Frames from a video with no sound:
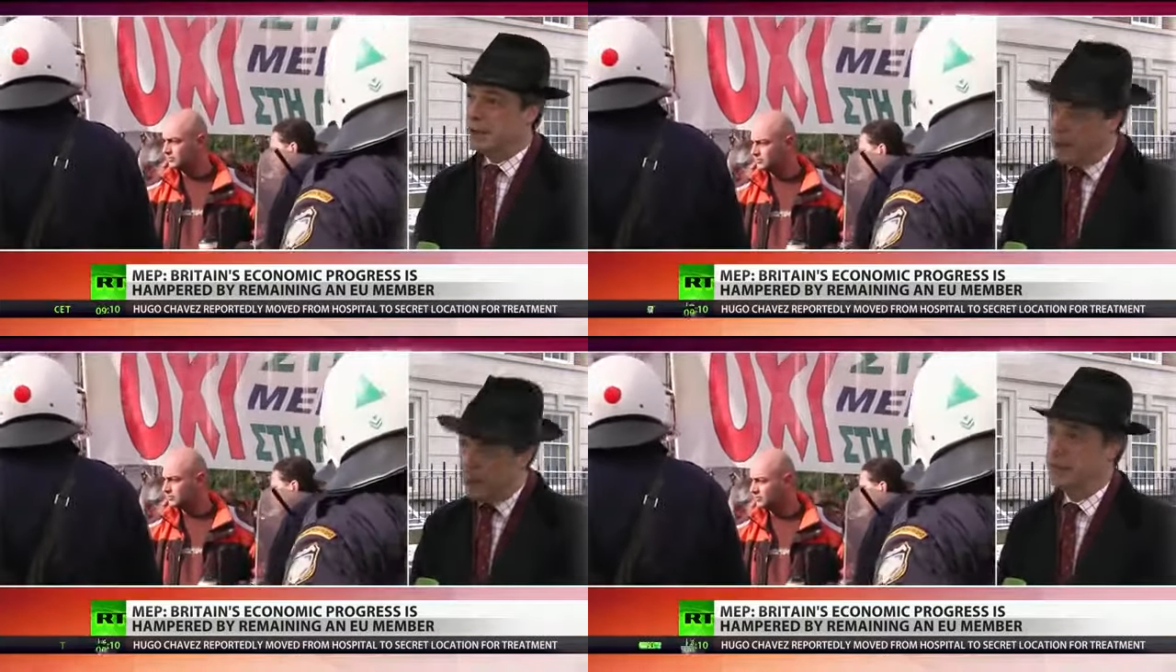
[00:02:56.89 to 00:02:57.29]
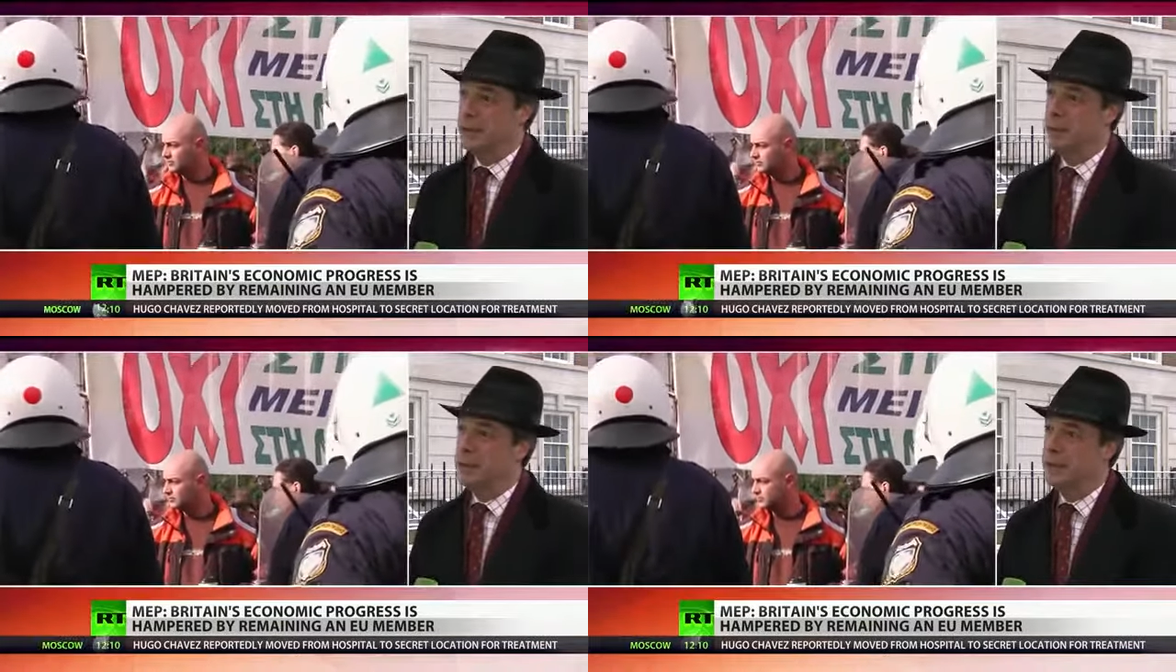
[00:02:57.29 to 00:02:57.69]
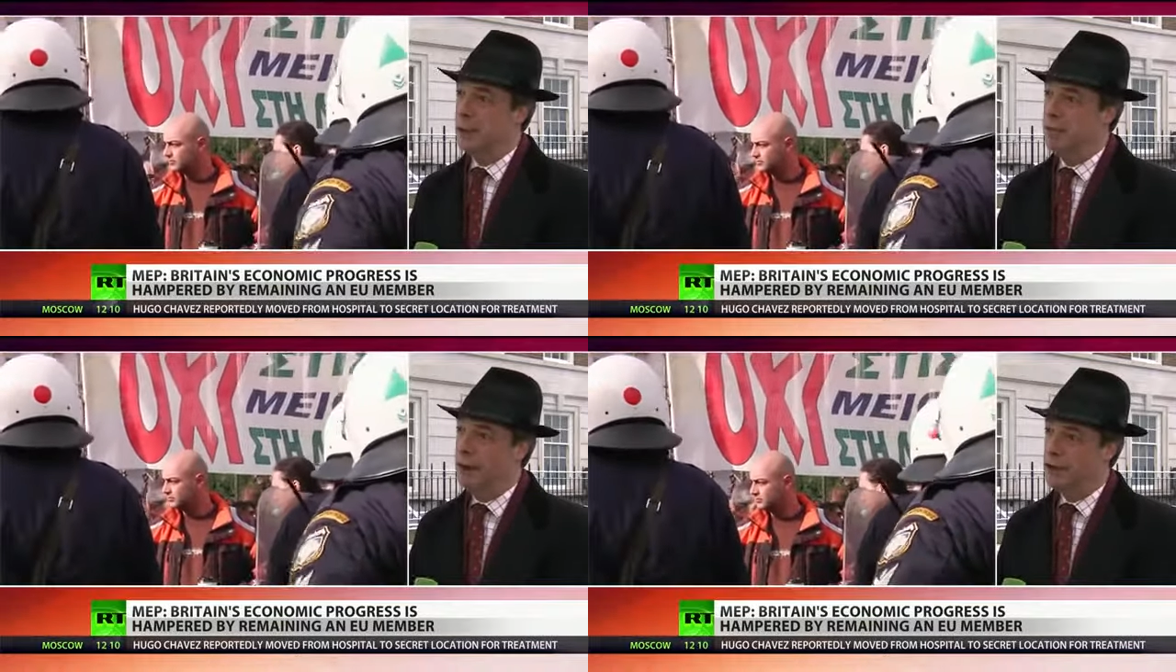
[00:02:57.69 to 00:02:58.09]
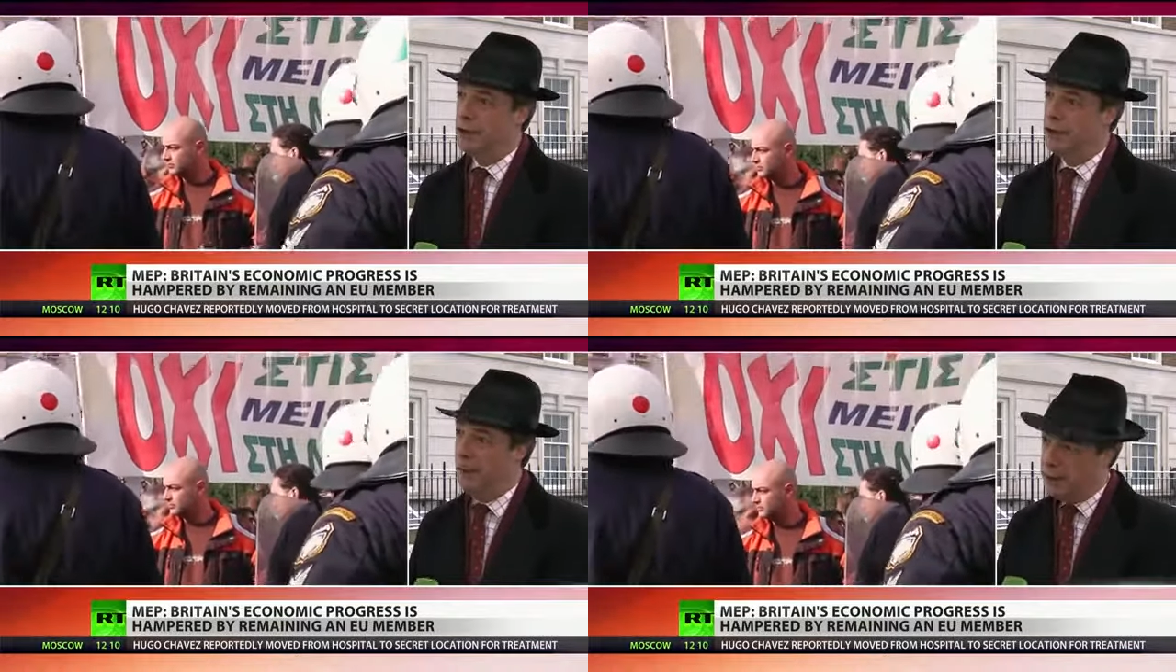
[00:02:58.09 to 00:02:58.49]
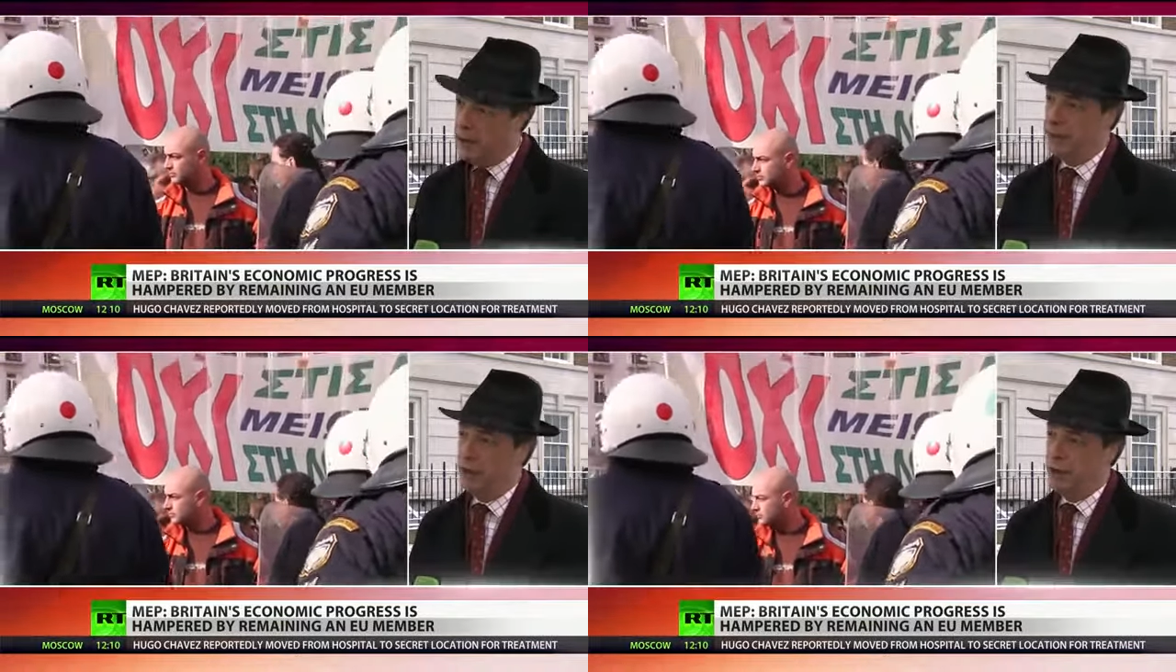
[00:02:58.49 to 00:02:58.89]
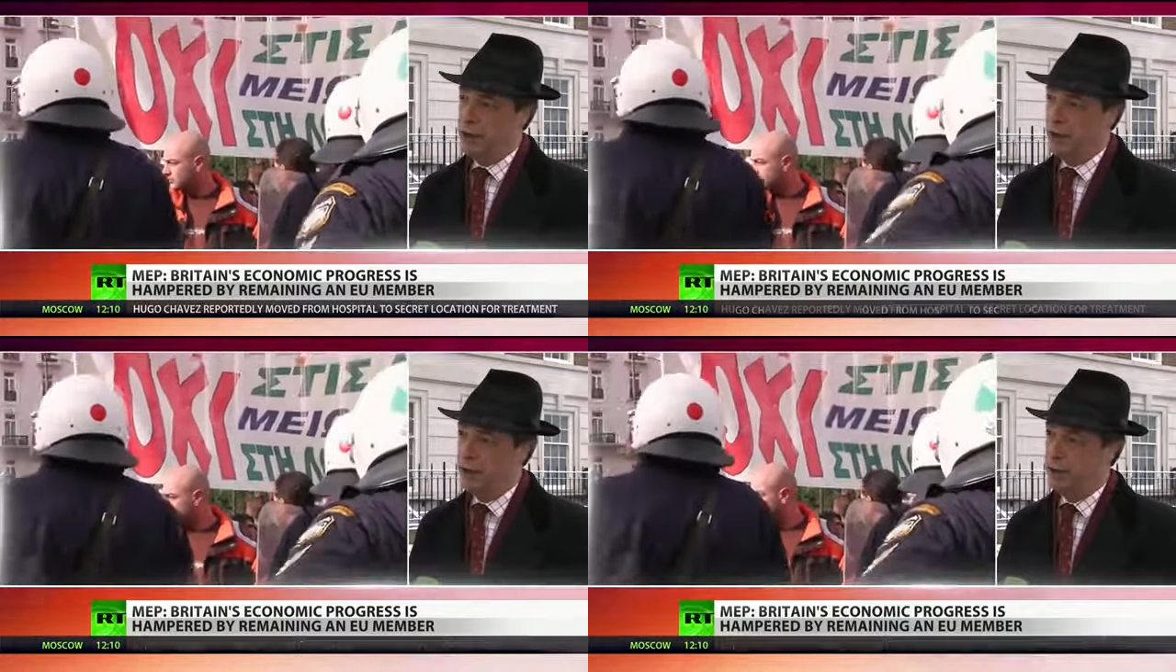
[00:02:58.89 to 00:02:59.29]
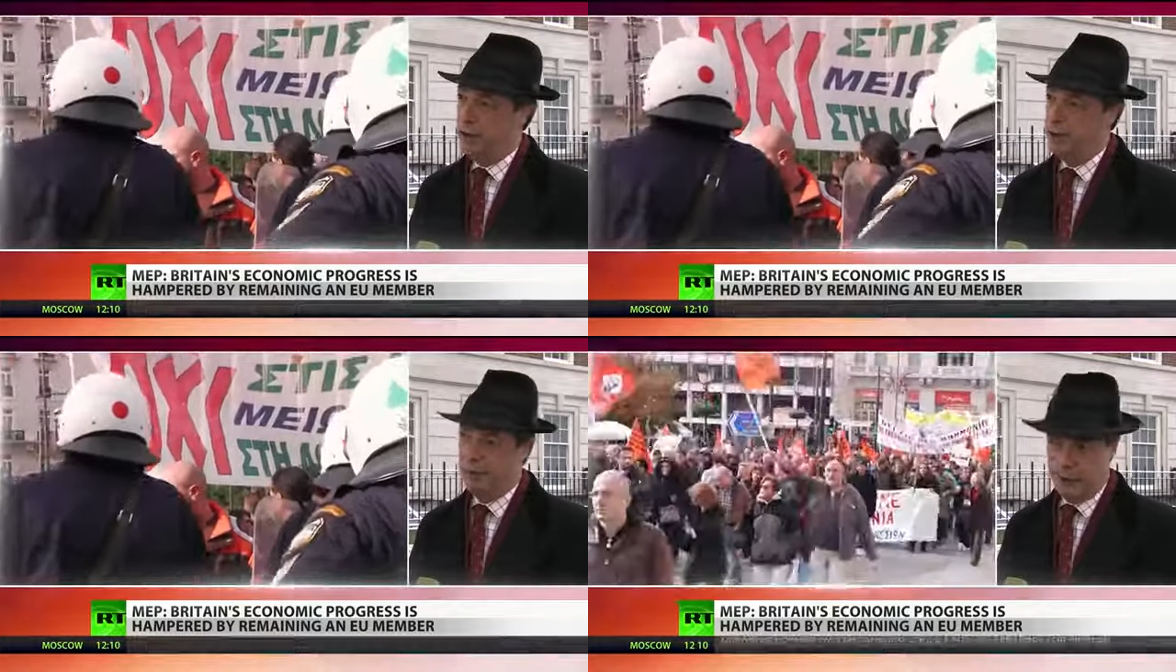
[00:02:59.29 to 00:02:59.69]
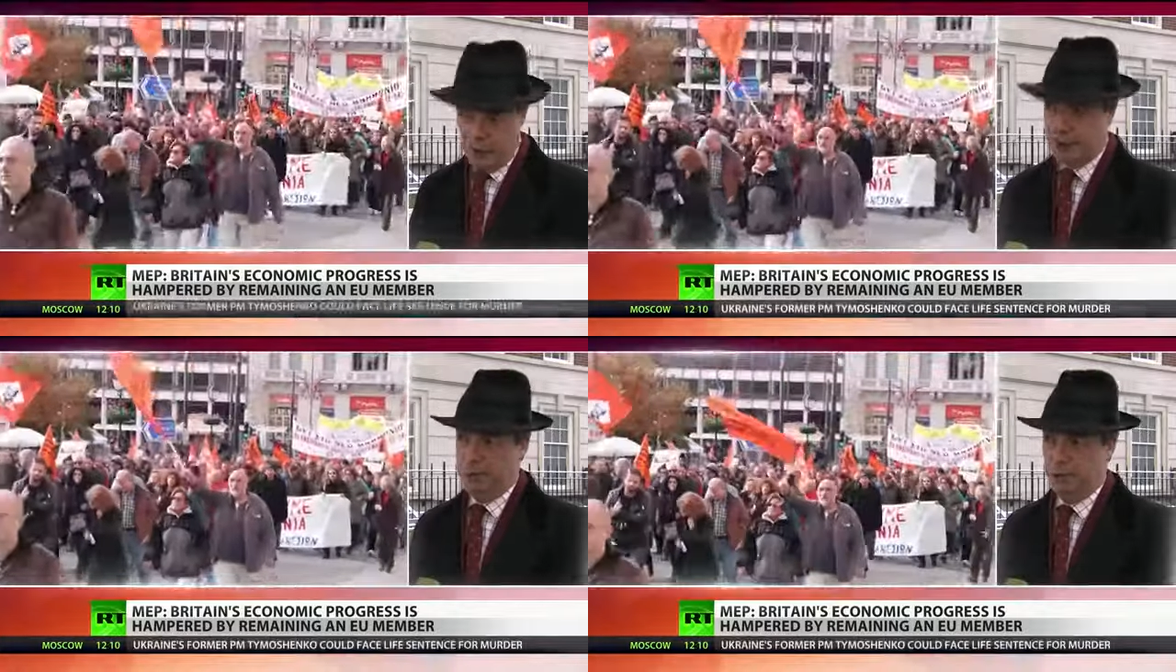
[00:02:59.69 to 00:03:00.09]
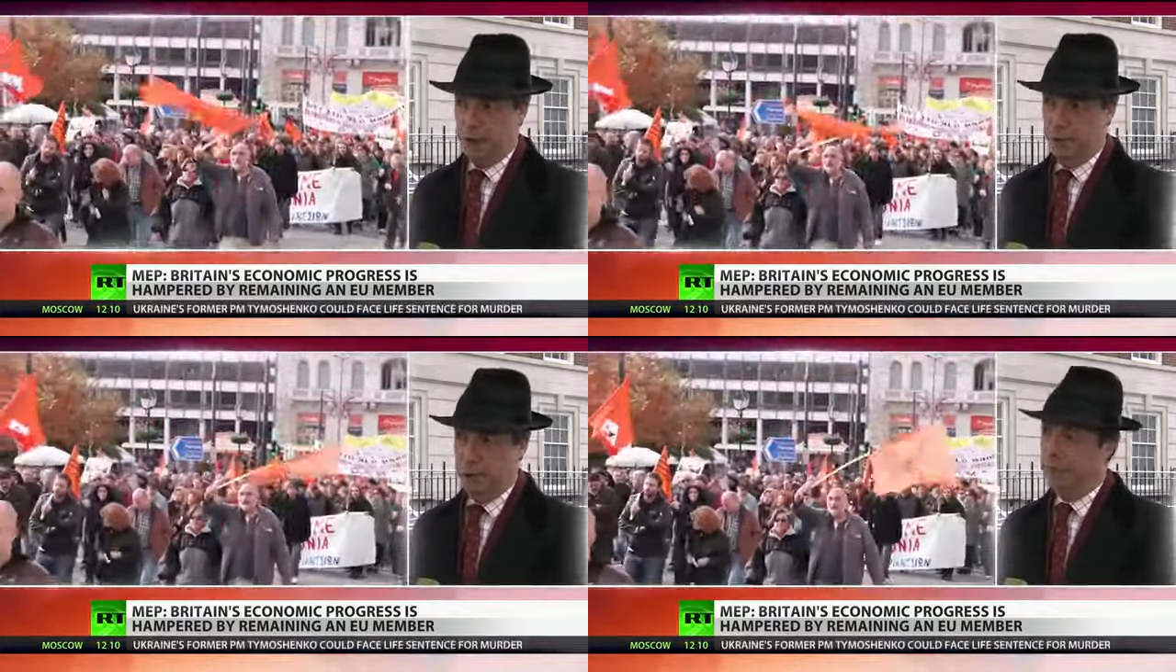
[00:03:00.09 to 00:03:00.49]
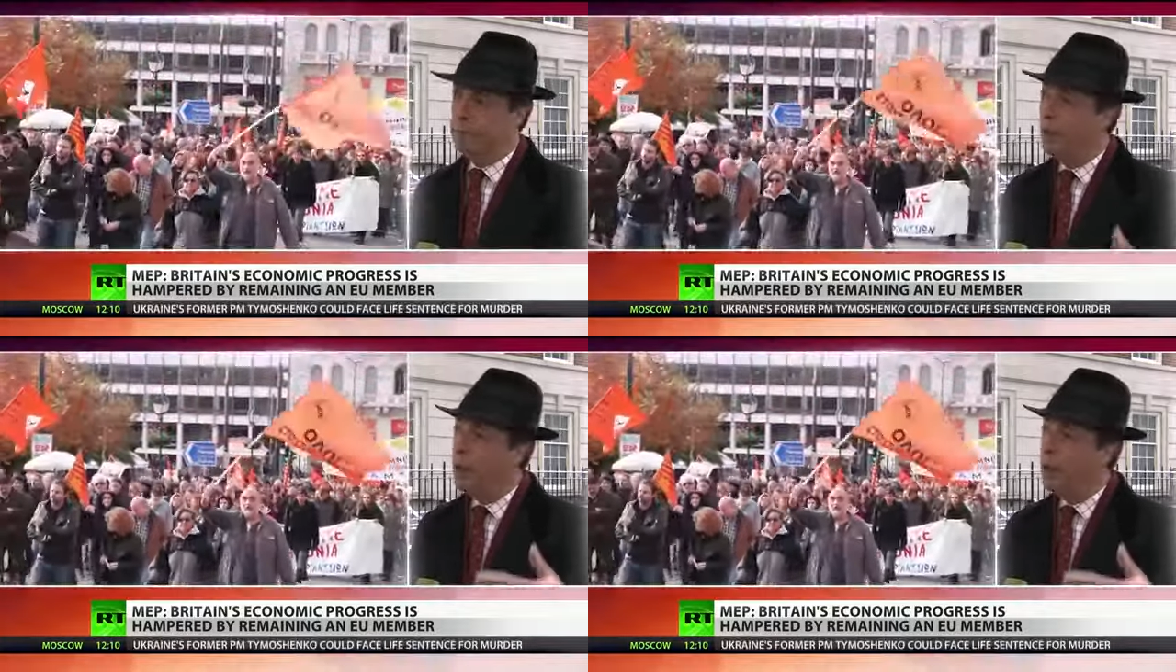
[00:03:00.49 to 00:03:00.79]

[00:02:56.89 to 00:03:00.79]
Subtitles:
stuck inside this old-fashioned 19th century concept of a customs union.